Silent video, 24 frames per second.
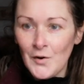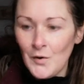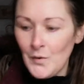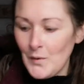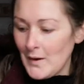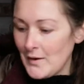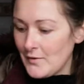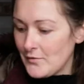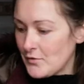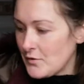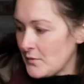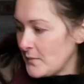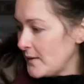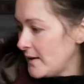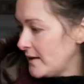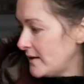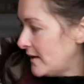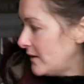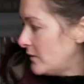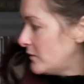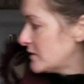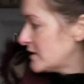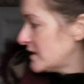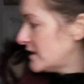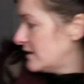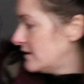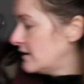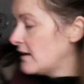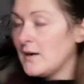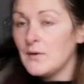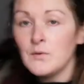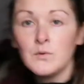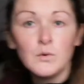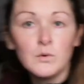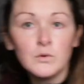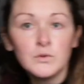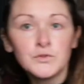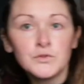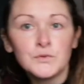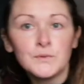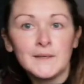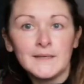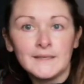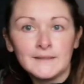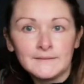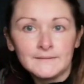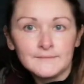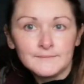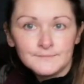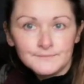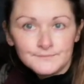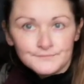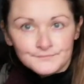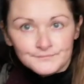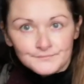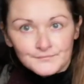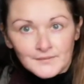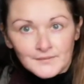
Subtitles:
Hello everyone, how are you all doing?